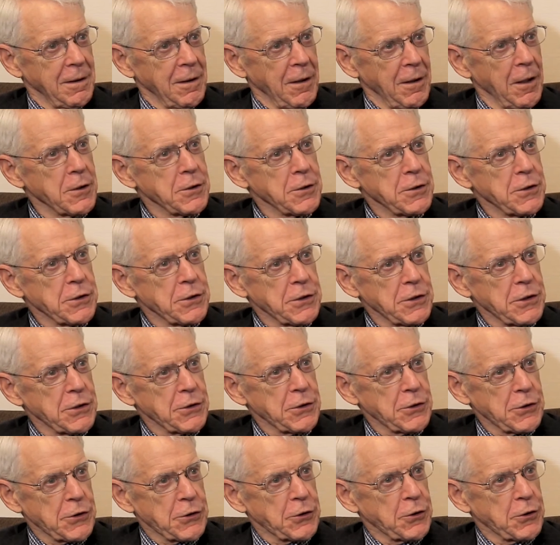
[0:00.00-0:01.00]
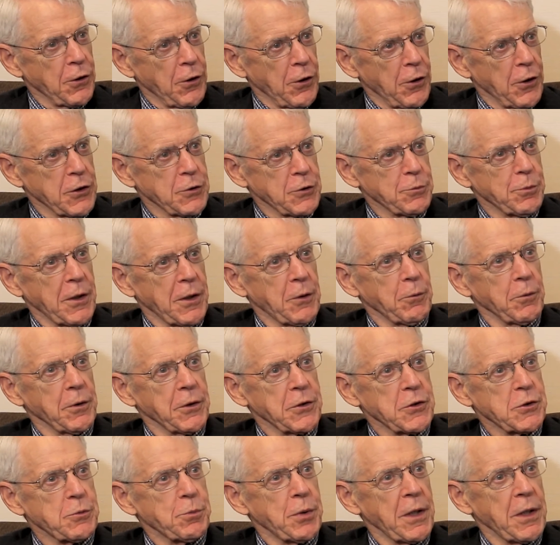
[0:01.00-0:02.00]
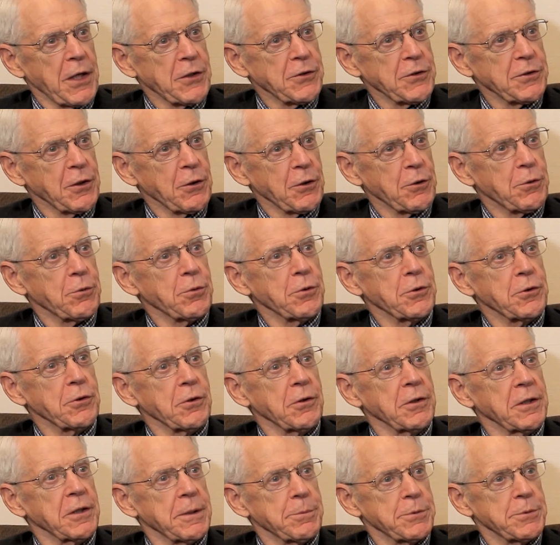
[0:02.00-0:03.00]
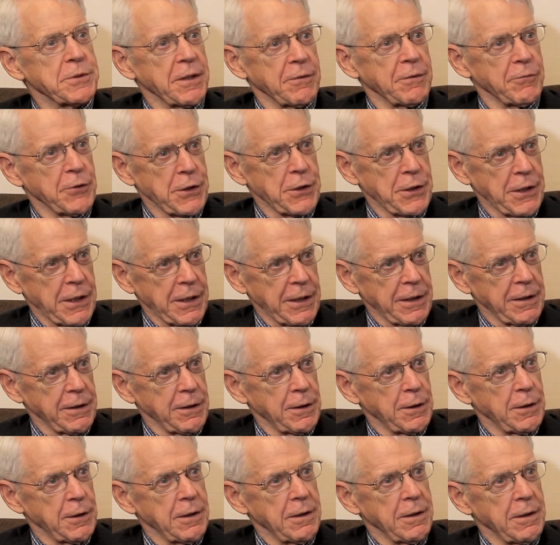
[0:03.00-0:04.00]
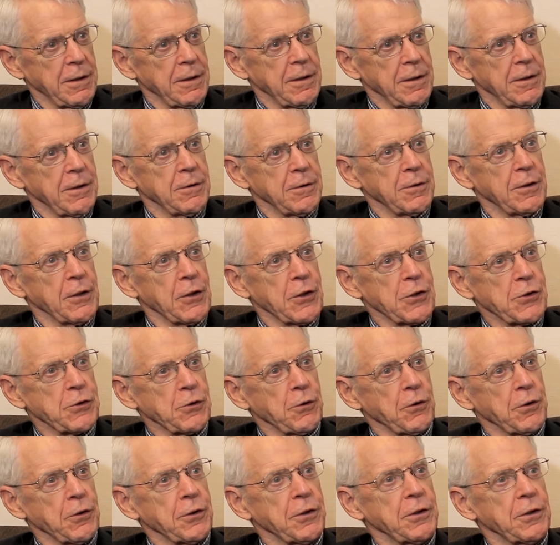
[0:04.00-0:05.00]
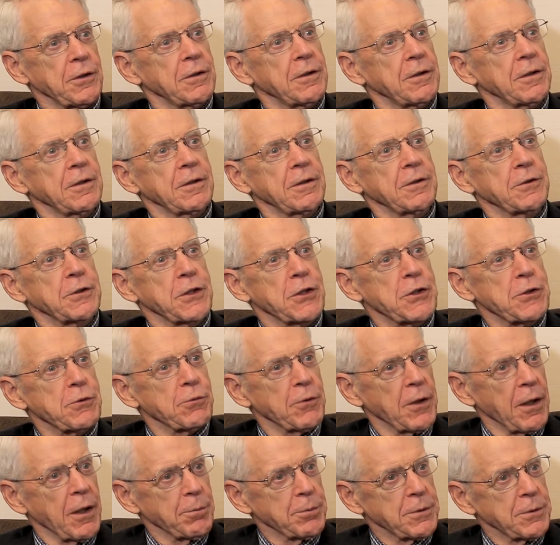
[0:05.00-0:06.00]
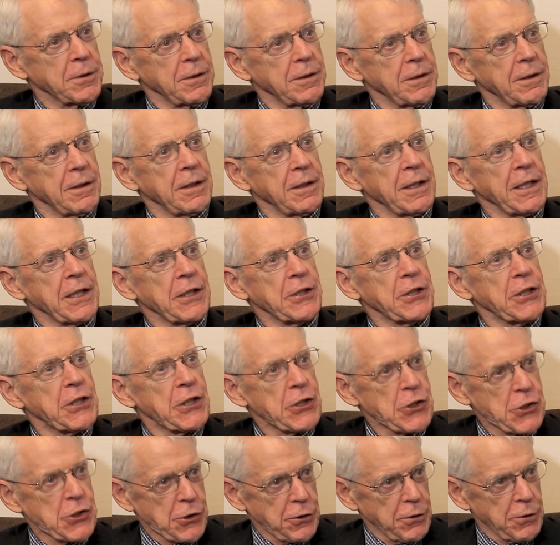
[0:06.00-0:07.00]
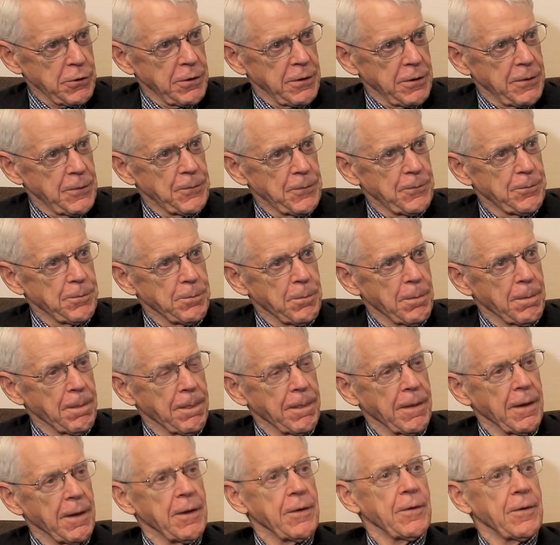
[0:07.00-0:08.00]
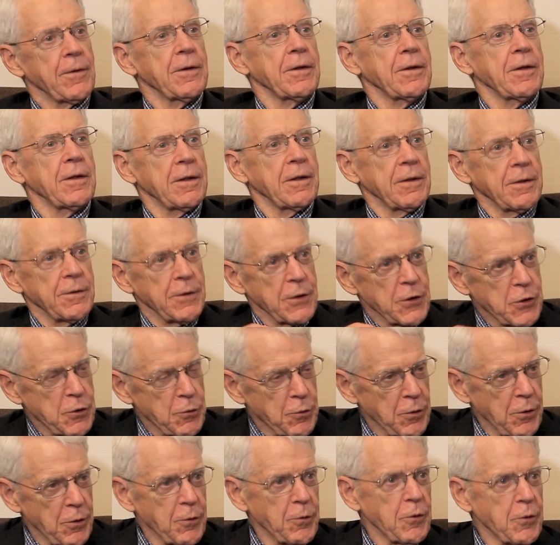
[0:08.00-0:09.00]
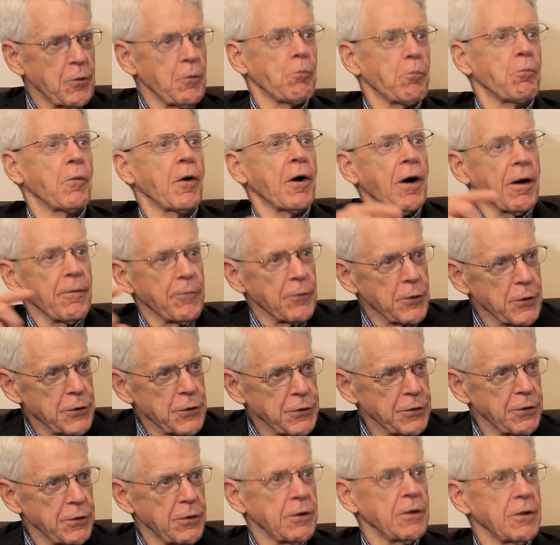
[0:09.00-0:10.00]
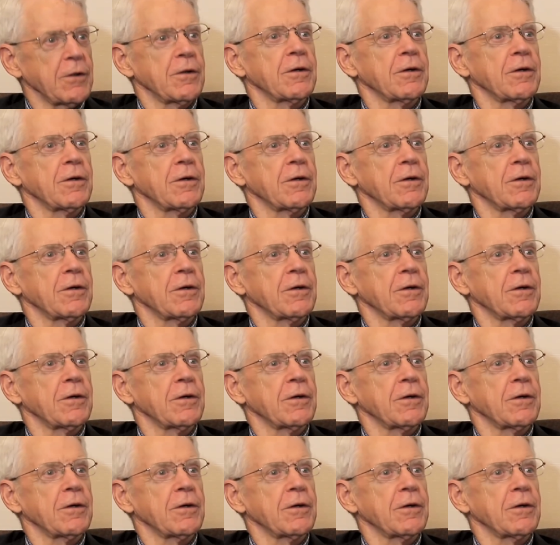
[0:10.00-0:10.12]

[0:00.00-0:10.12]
Heart disease is caused by what is passing through your lips every day. It is going to disrupt and injure this marvelous